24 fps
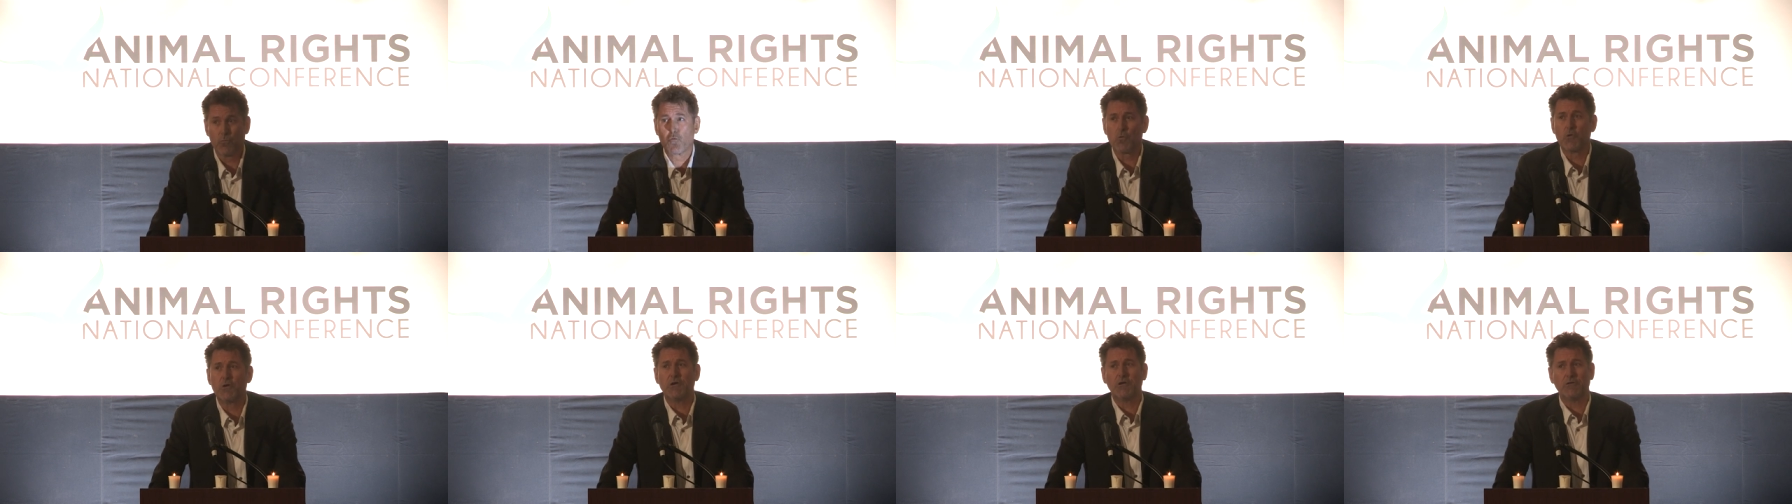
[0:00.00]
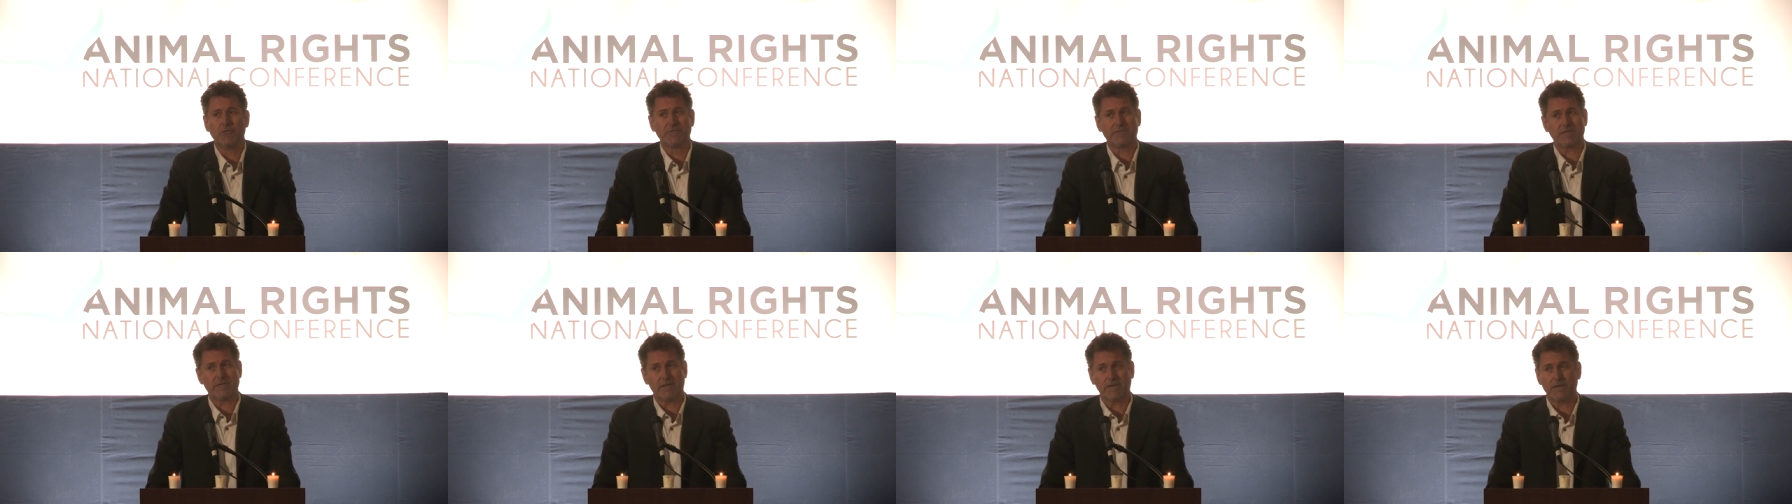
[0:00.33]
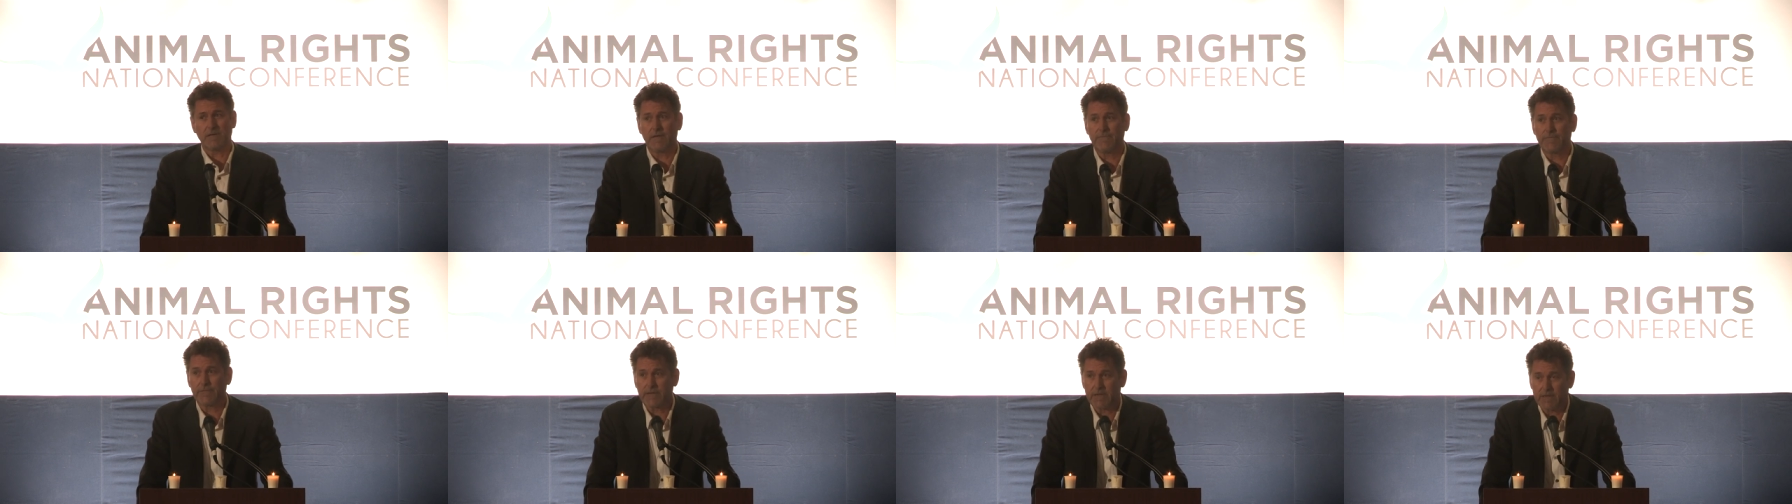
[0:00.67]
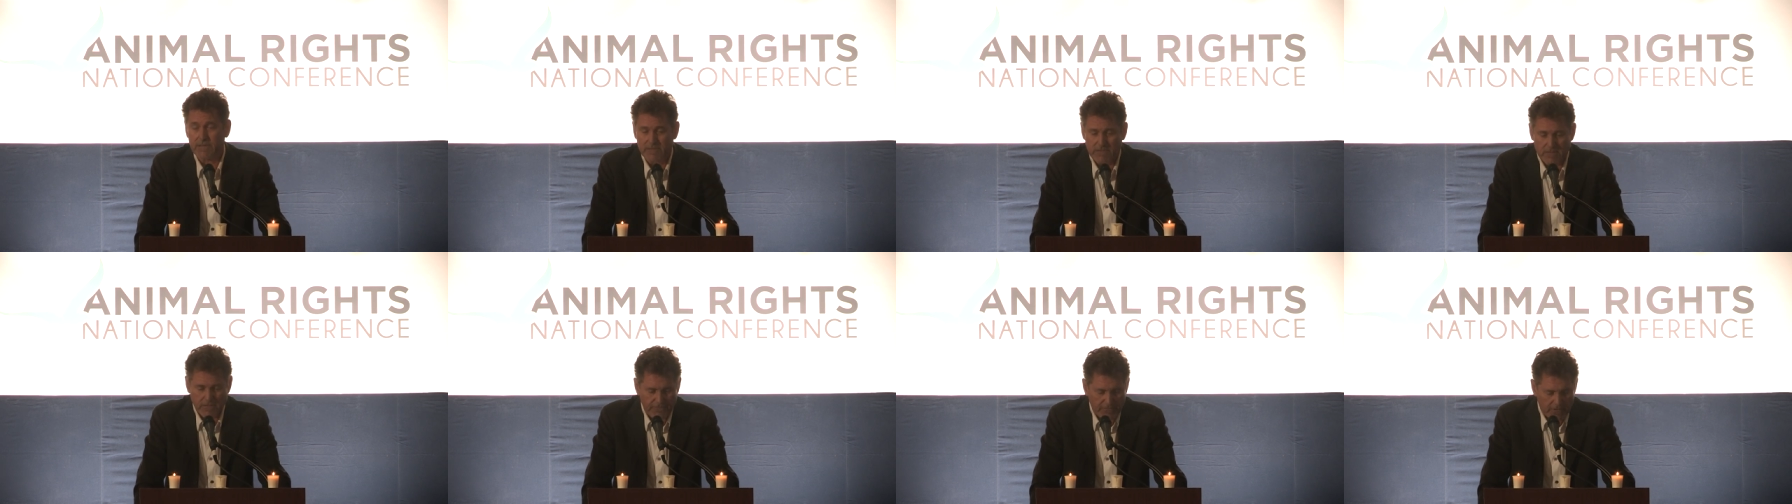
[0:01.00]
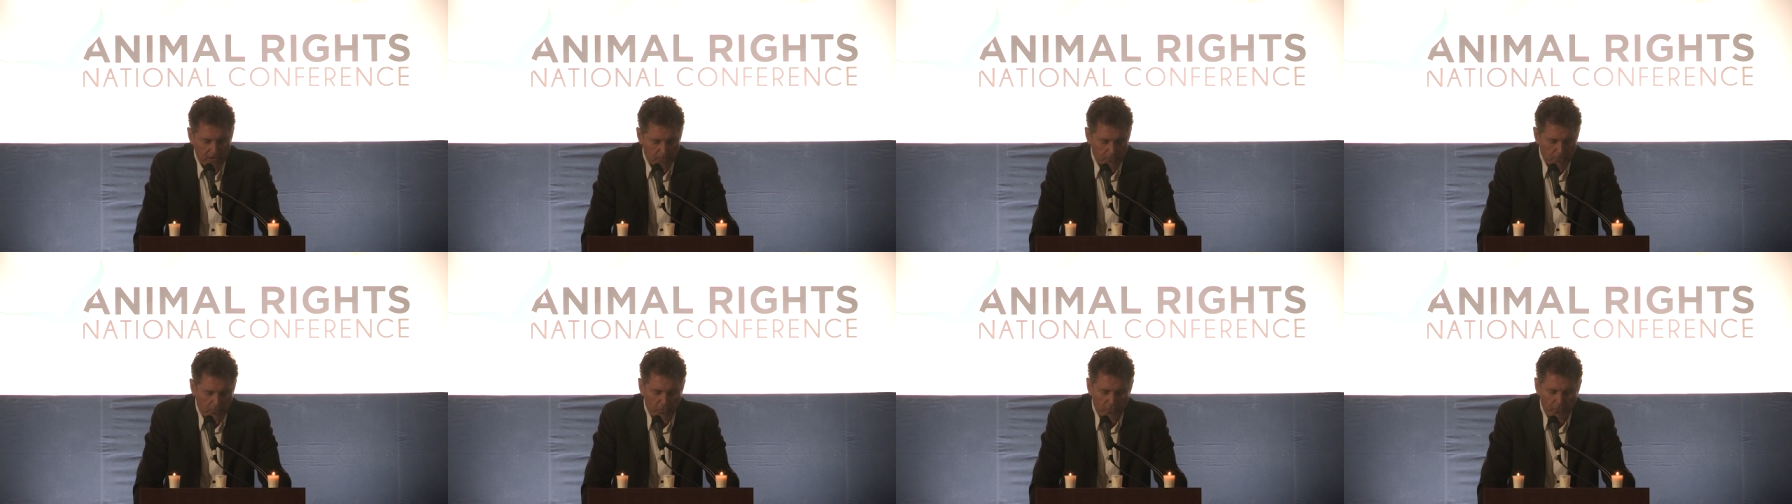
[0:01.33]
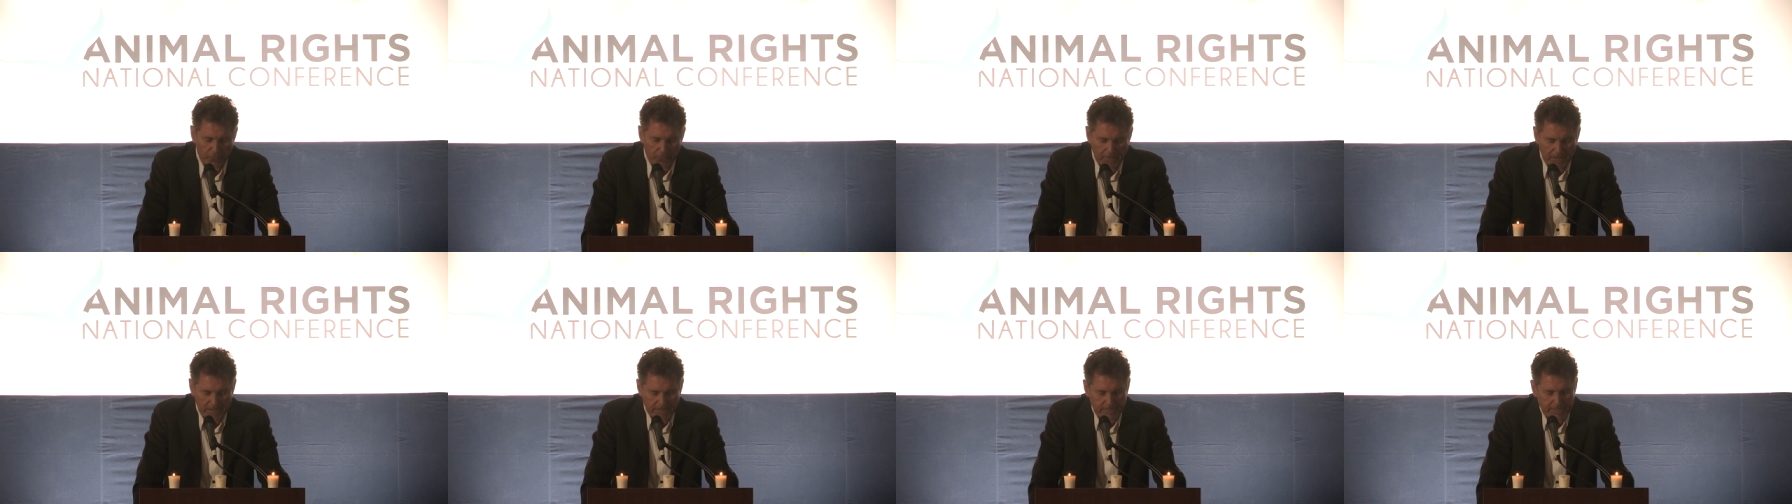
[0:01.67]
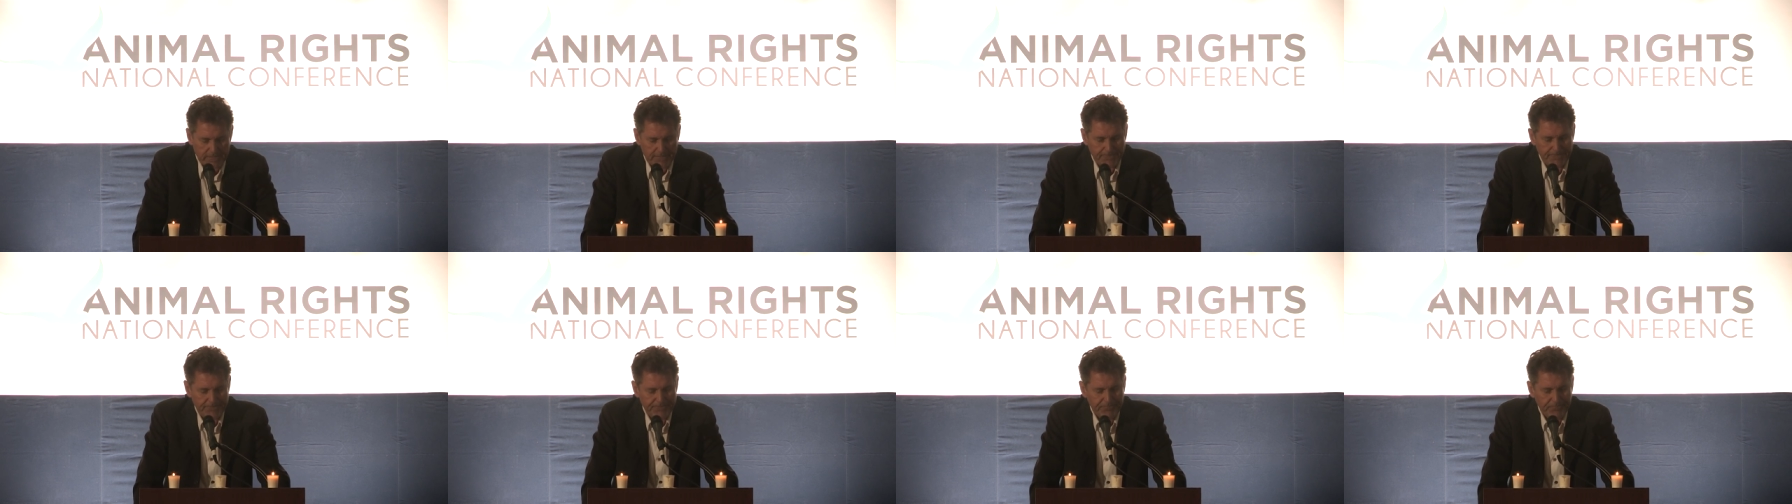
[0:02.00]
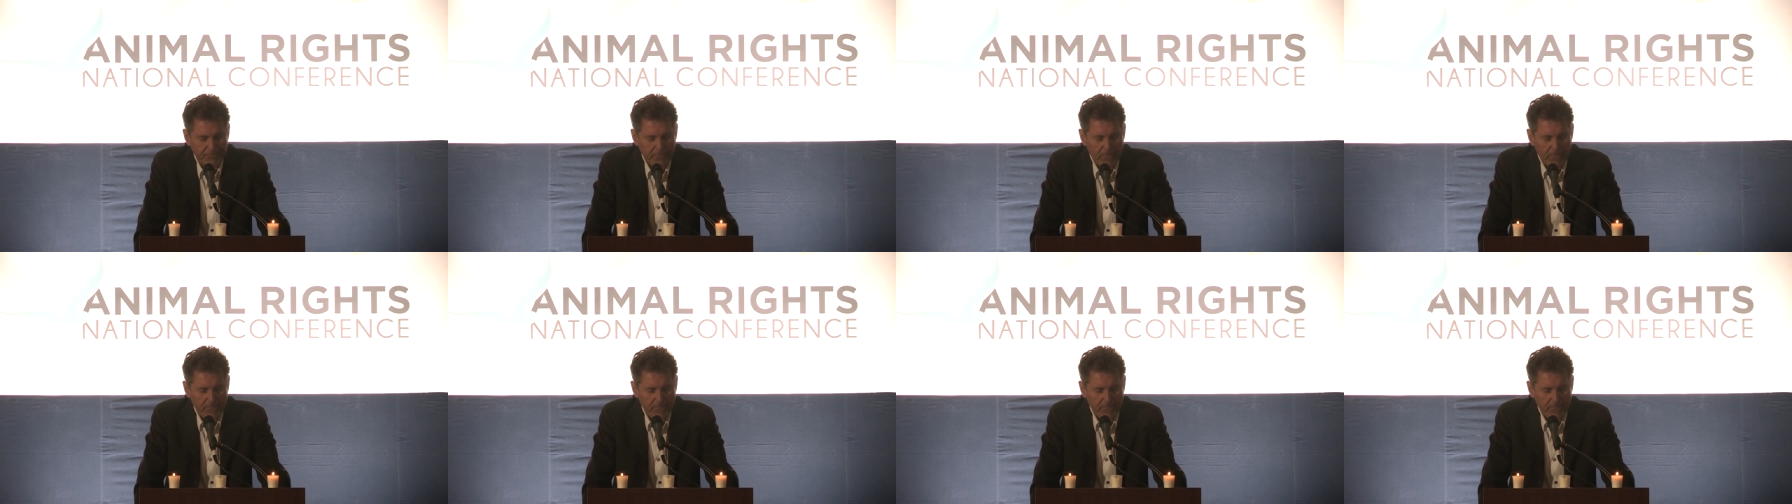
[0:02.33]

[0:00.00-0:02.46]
real significance of our movement.